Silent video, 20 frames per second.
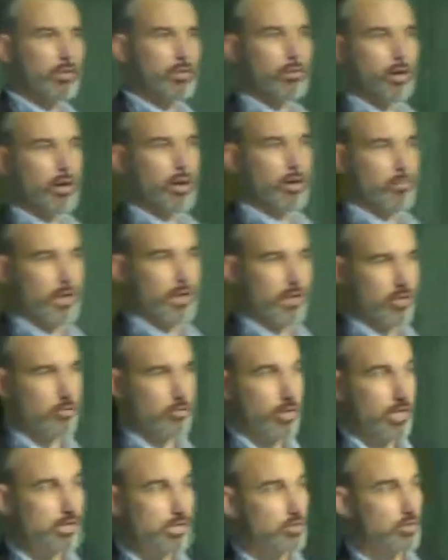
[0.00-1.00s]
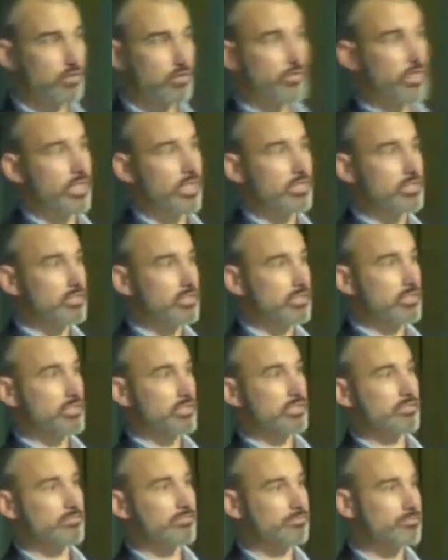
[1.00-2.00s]
Everybody know what automatic crash
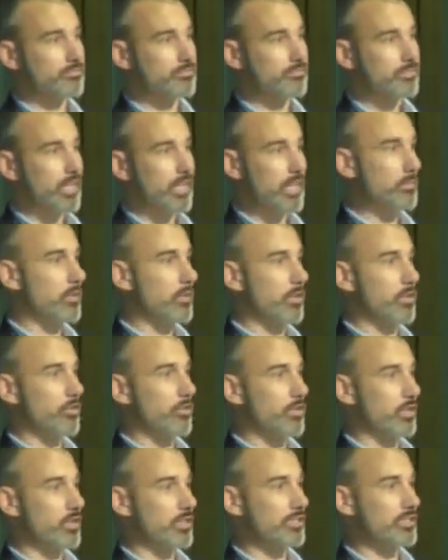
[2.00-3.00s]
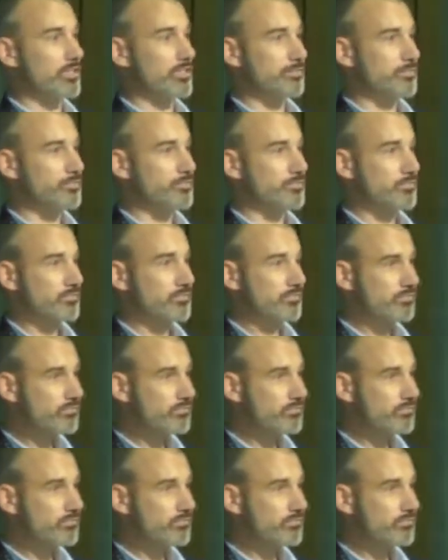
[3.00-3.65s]
notification is? Anybody know what it is?